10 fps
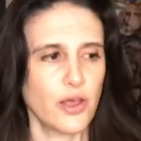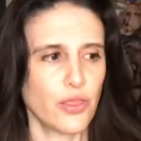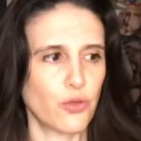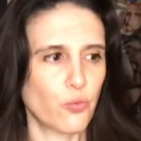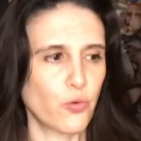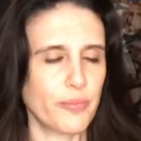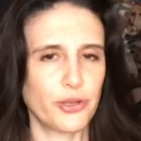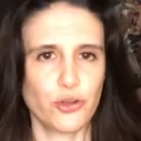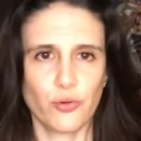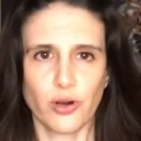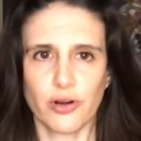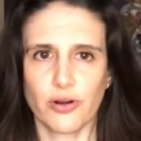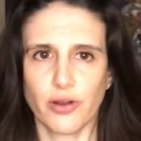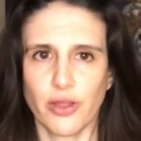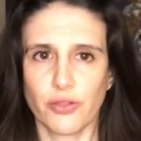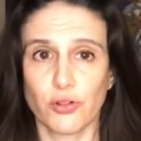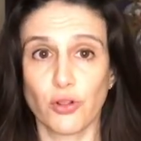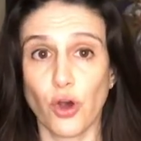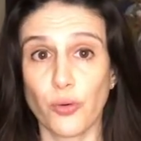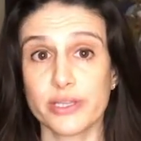the women who are the
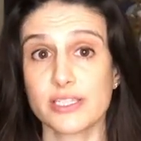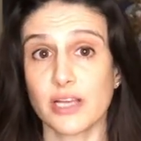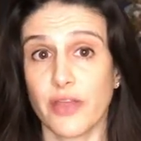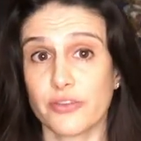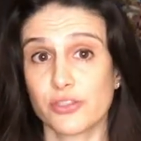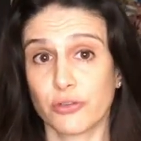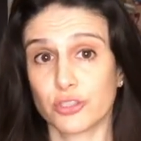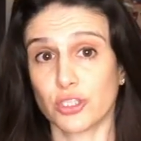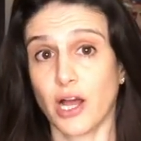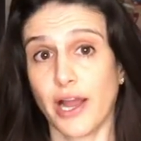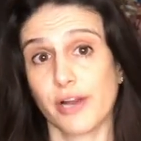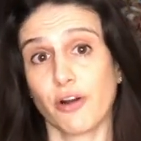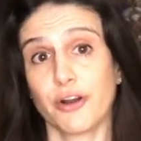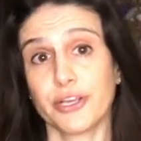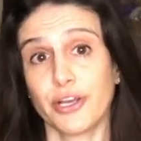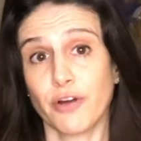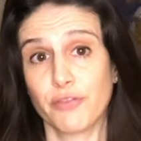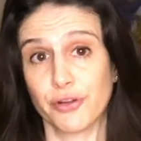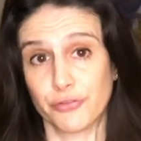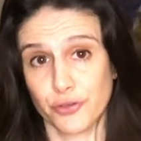lowest on the social hierarchy of
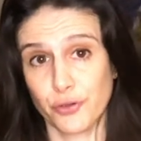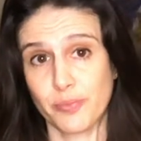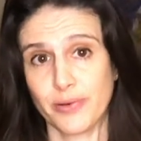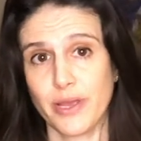the group,